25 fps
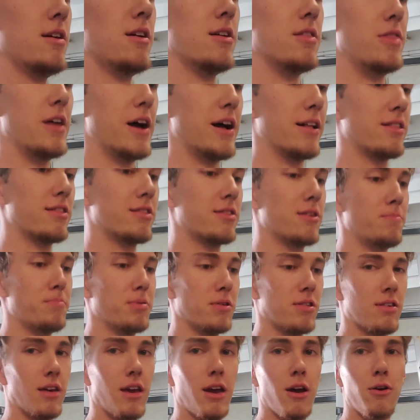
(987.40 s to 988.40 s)
that's the
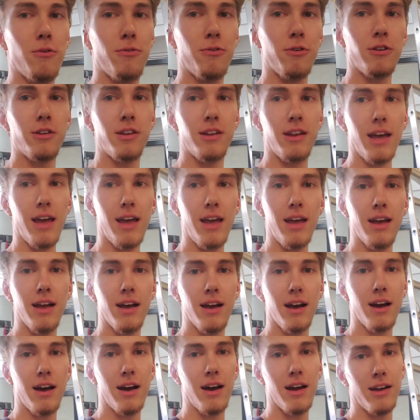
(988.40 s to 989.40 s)
Paseo for today.
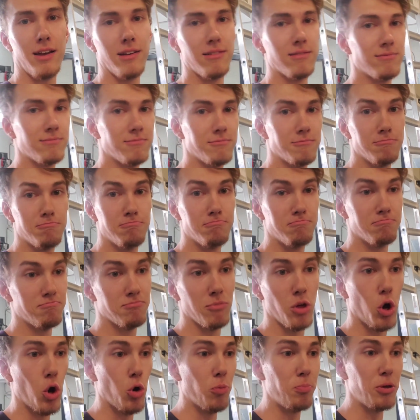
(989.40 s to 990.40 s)
I
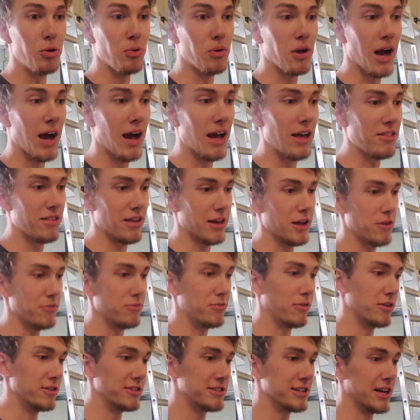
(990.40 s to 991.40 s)
hope you guys had a
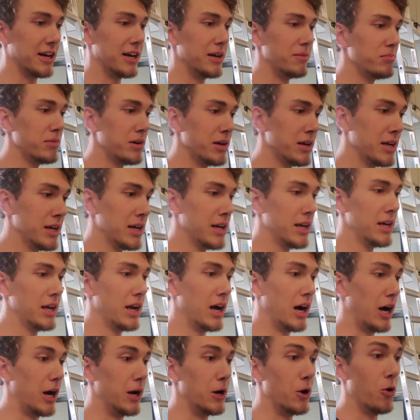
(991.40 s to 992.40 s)
fun time.
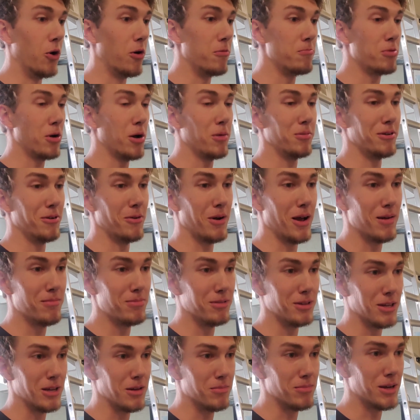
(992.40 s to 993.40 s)
I know I'm probably
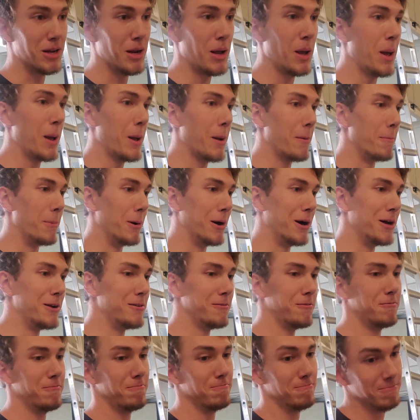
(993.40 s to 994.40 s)
rambling a bit,
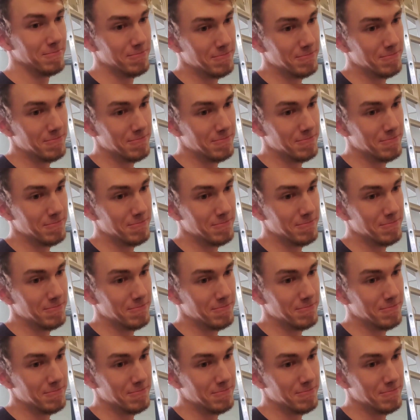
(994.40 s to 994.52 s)
but